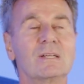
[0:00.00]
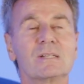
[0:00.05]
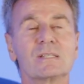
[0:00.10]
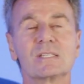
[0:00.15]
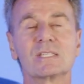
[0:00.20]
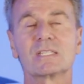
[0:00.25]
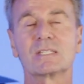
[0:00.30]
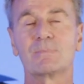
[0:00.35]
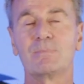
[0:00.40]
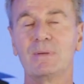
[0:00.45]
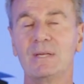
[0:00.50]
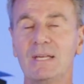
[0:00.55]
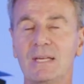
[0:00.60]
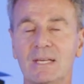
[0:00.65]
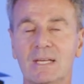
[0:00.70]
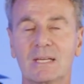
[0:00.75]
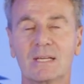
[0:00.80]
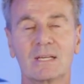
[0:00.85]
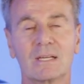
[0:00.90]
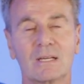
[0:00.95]

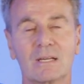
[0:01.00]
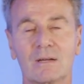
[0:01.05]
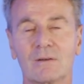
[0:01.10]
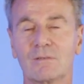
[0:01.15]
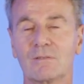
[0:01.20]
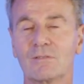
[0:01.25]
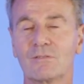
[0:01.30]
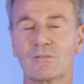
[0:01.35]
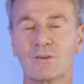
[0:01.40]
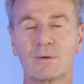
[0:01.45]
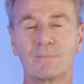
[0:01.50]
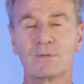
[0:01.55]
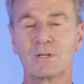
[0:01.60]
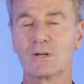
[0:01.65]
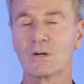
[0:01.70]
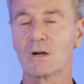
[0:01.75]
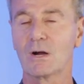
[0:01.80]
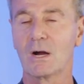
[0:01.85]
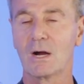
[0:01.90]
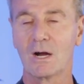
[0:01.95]
Speak from
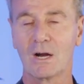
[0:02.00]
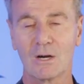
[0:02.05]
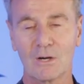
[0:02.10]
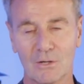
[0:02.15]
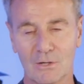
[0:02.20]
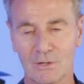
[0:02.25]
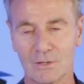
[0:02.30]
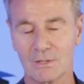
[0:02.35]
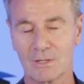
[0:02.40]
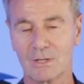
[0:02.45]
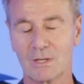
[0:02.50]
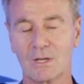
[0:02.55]
your heart.